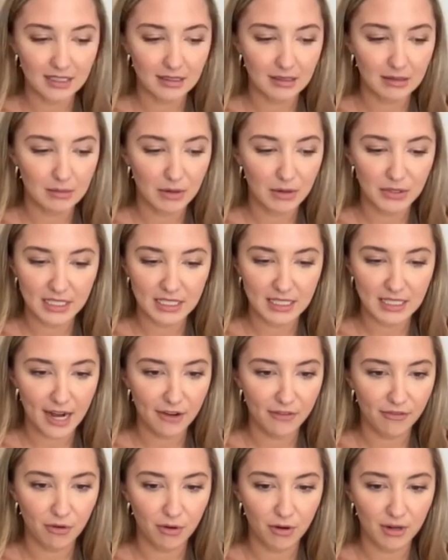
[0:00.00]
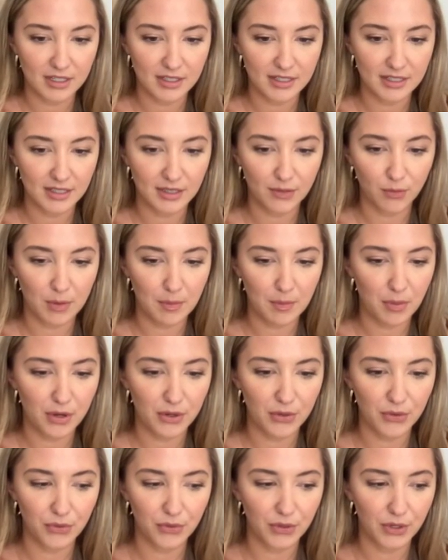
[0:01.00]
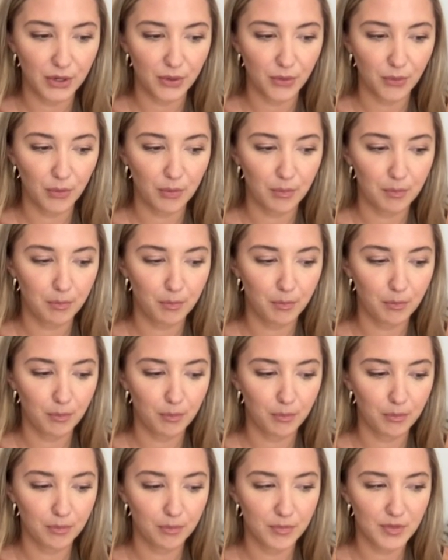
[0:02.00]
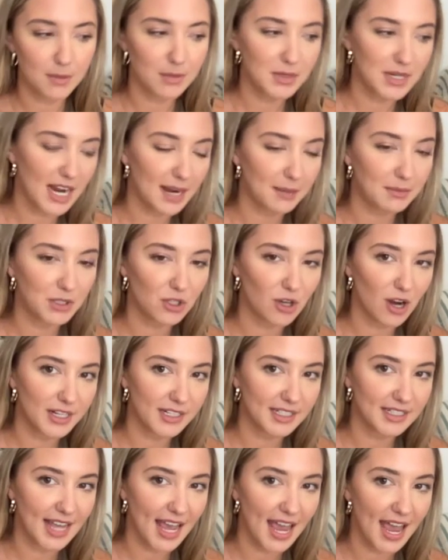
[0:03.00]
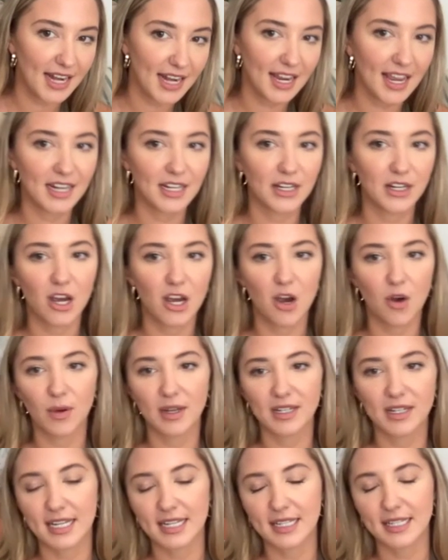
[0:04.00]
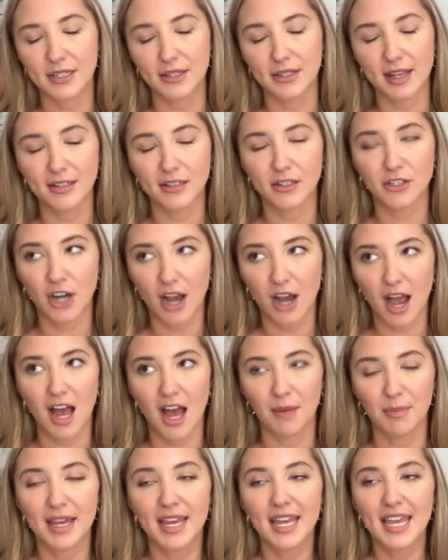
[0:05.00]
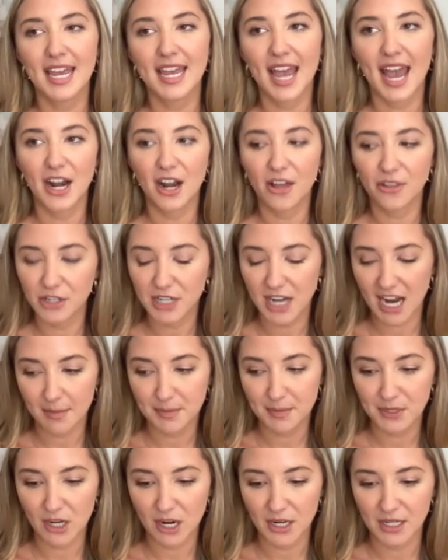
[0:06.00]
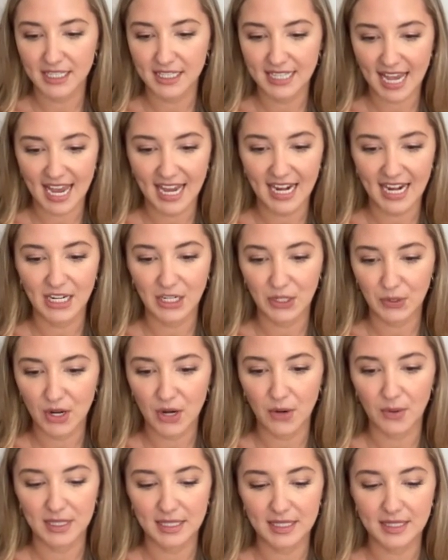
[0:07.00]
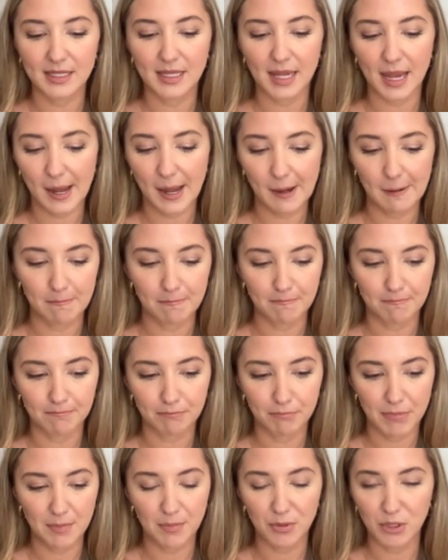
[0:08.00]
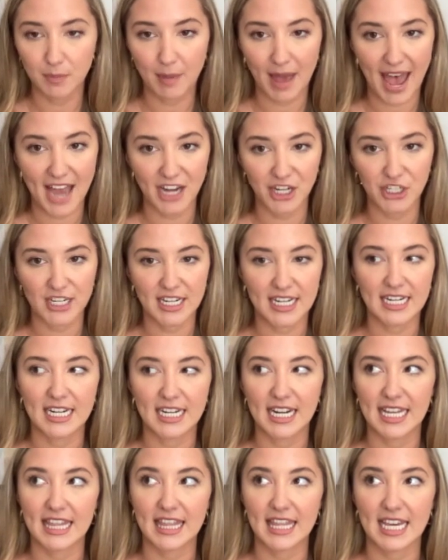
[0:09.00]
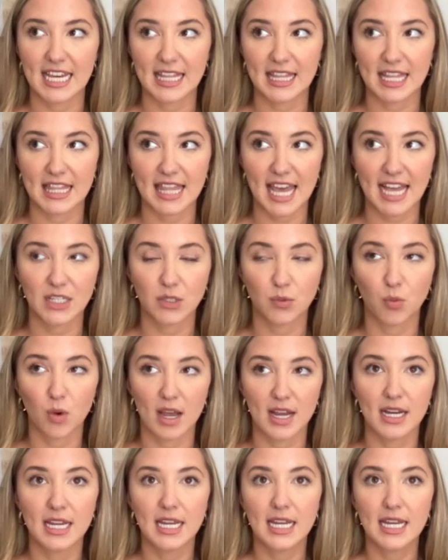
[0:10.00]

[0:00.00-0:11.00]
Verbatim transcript: most excited for is we put, you know, sometimes you're on a set and you know it's it's it's a job and other times you're on a set and you know it's um, people's passion and i think that that's what